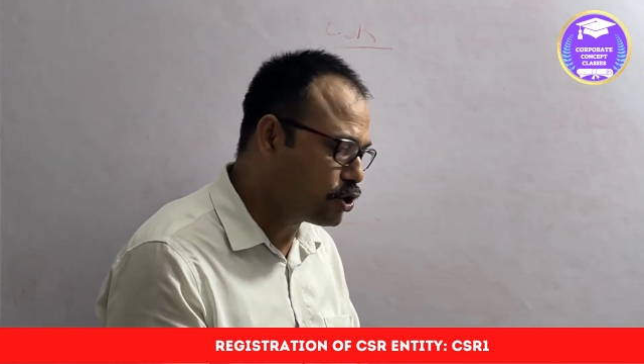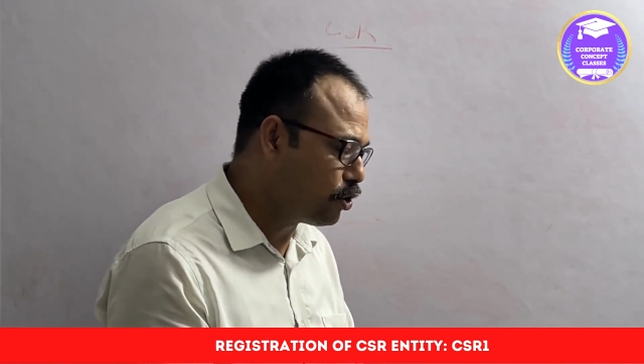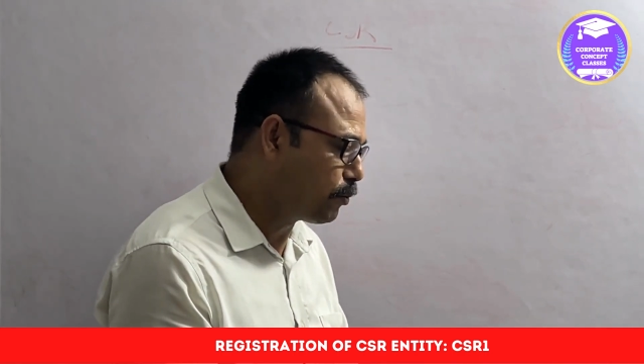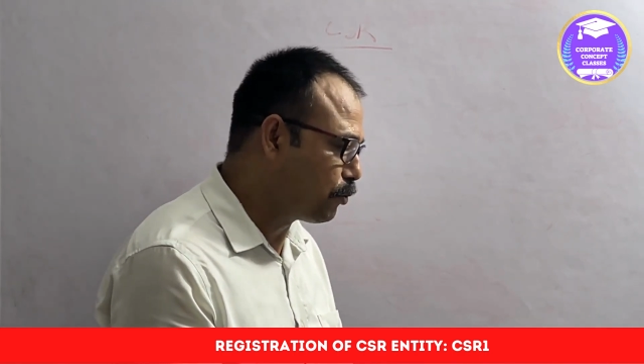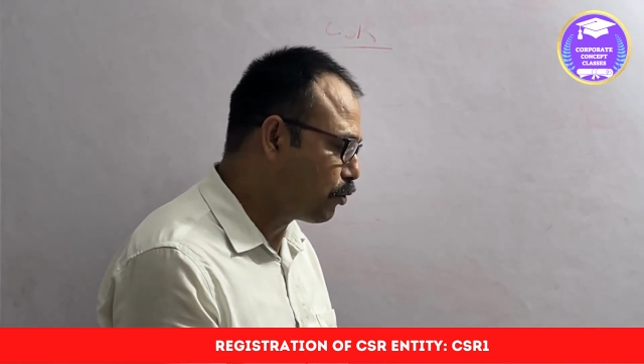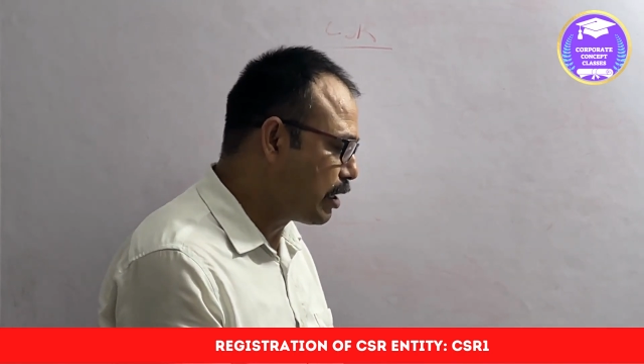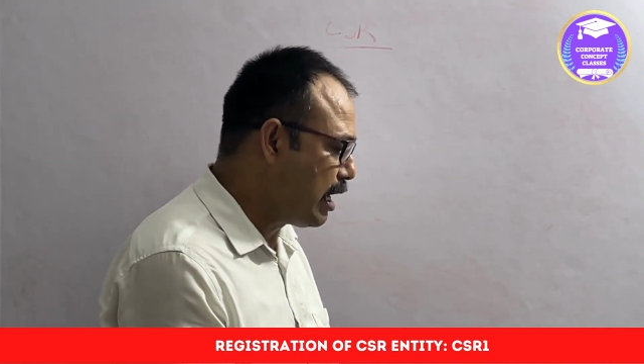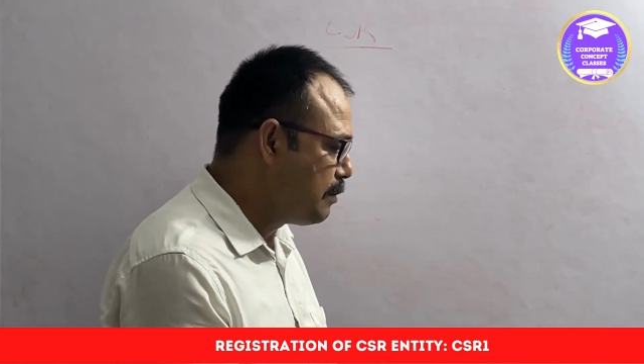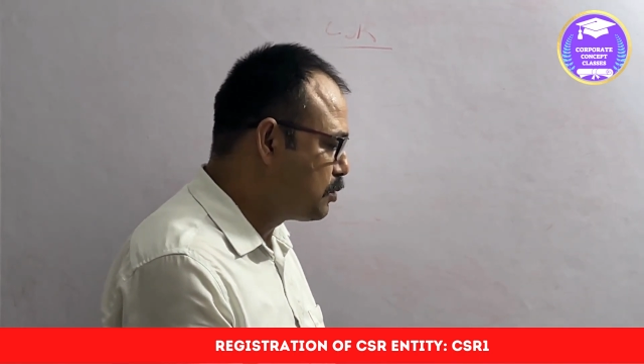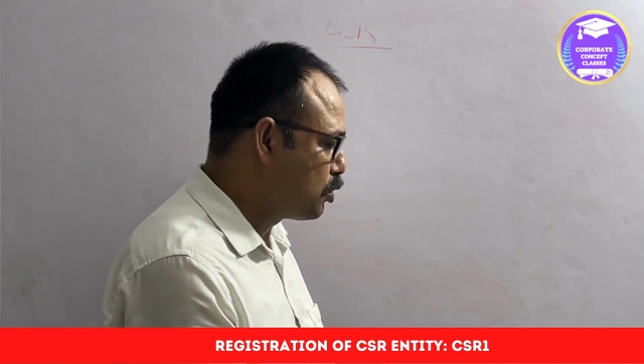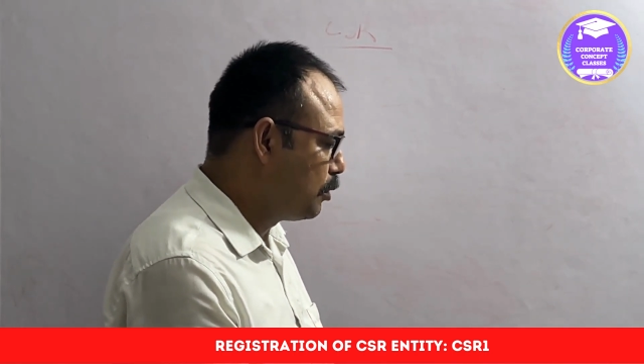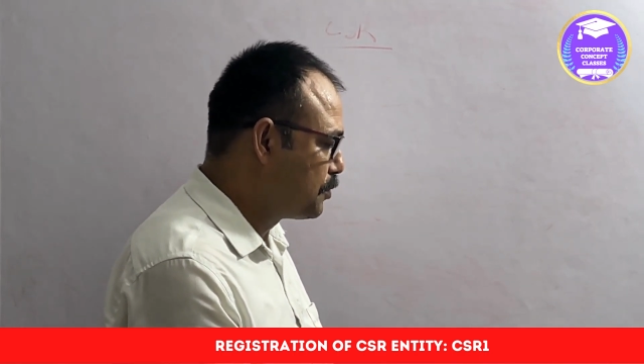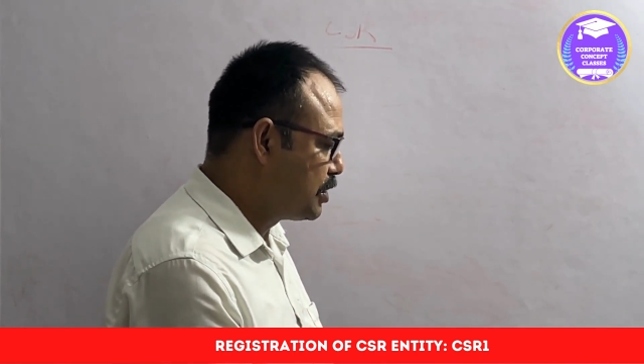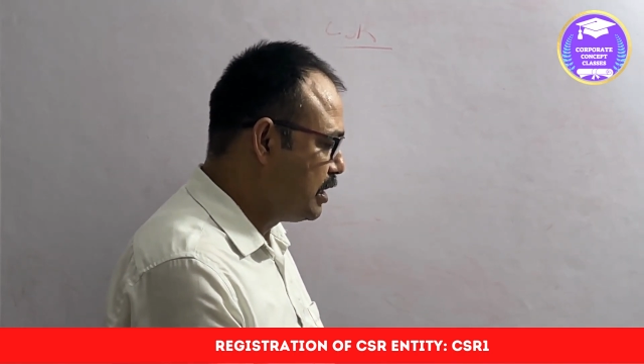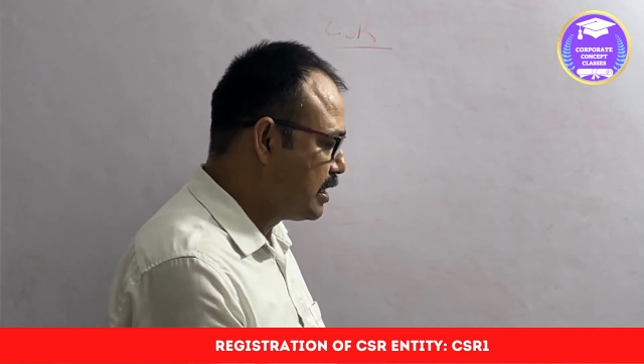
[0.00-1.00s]
or programs
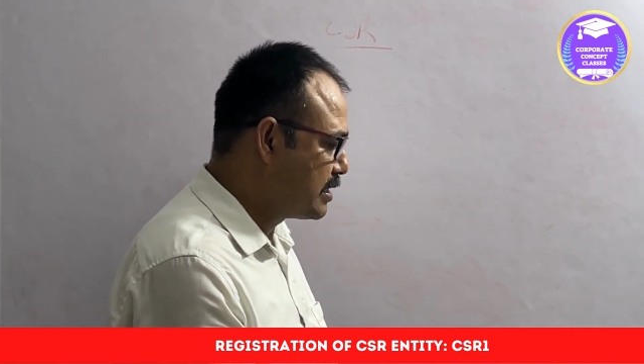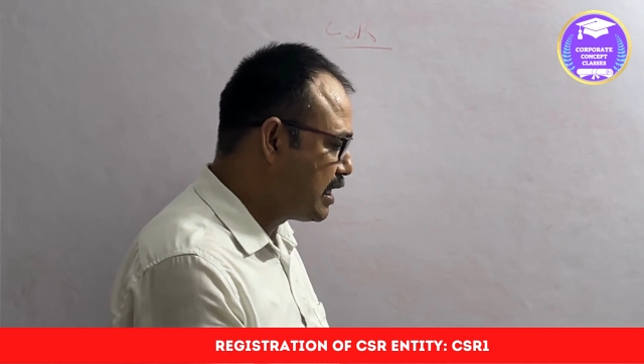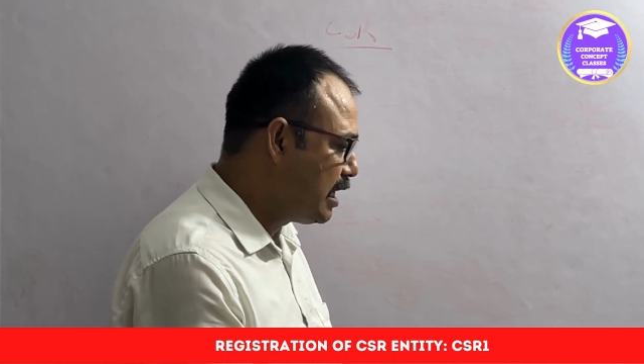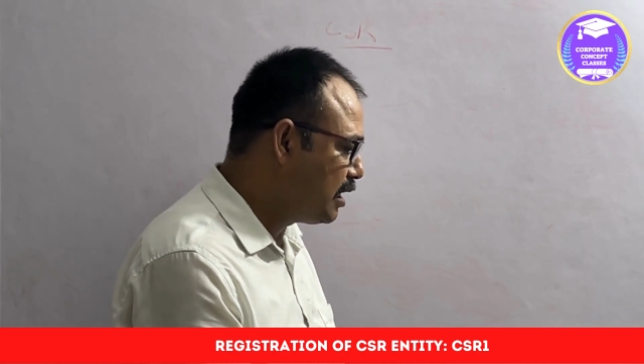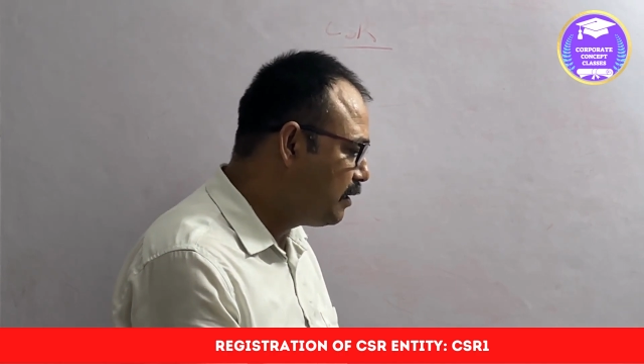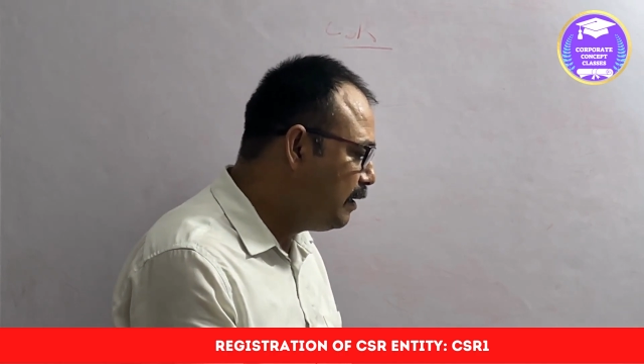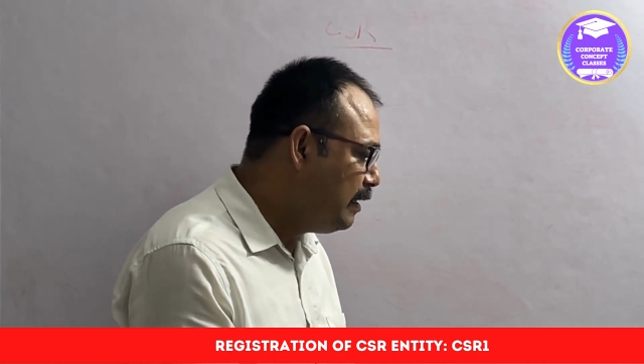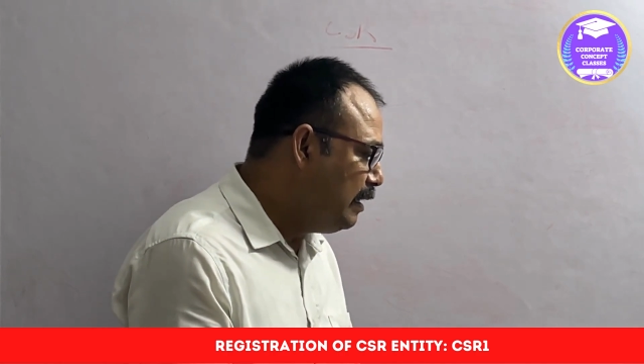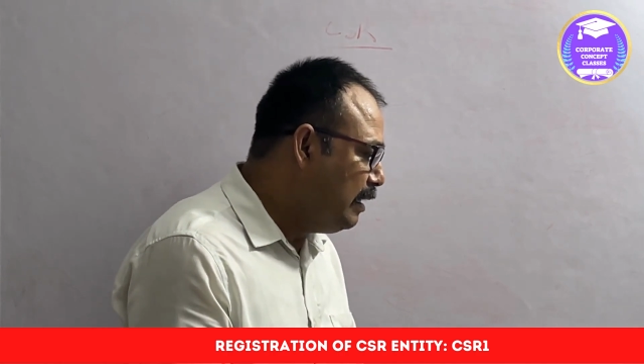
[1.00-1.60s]
of CSR